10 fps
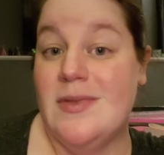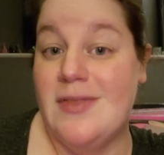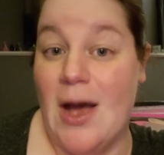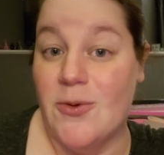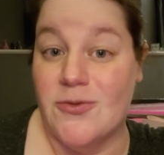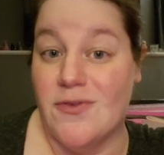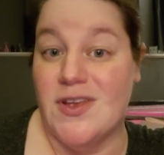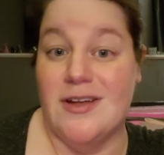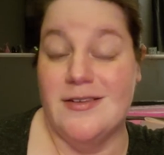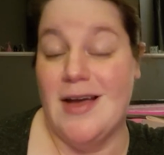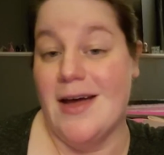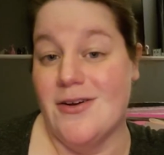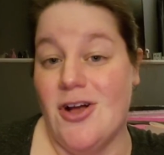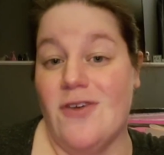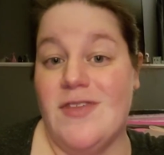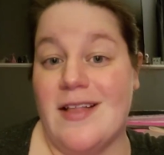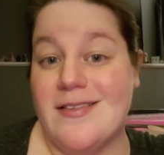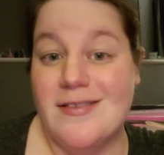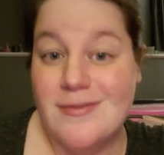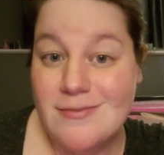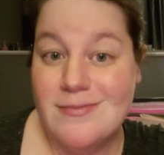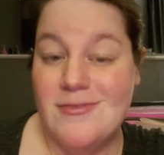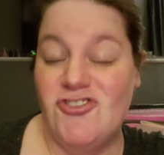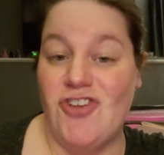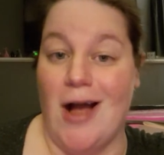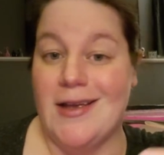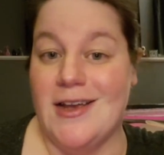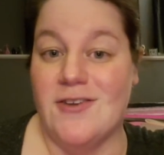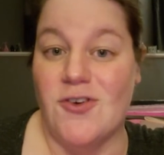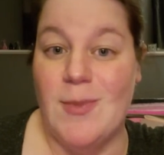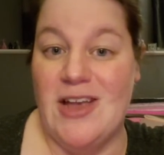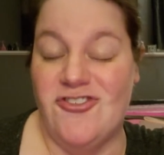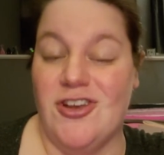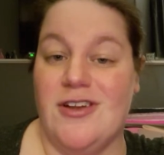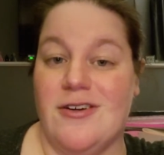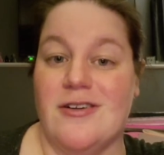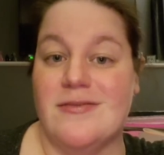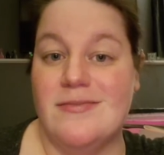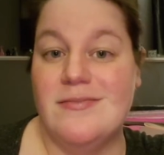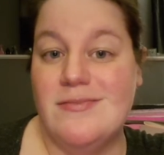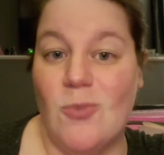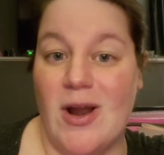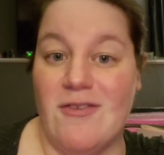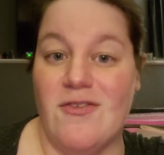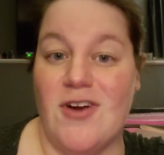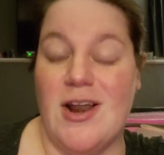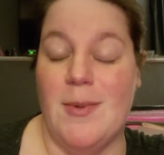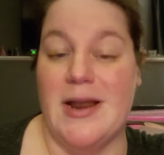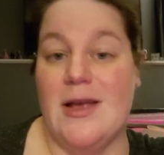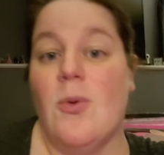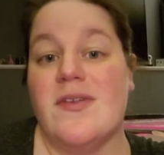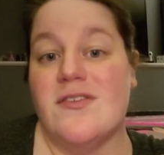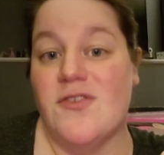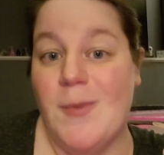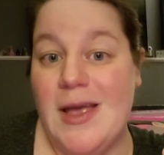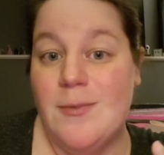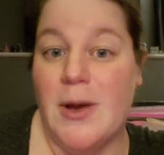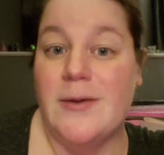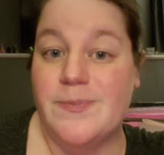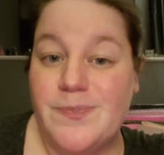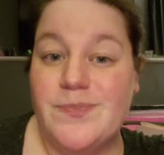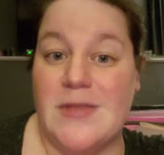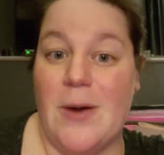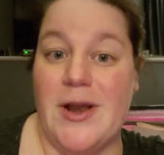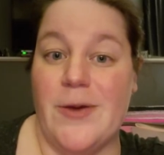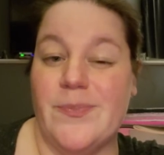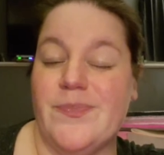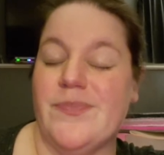That was revealed. I don't know if that's shocking information or whatever for anybody. It wasn't for me, but now we know.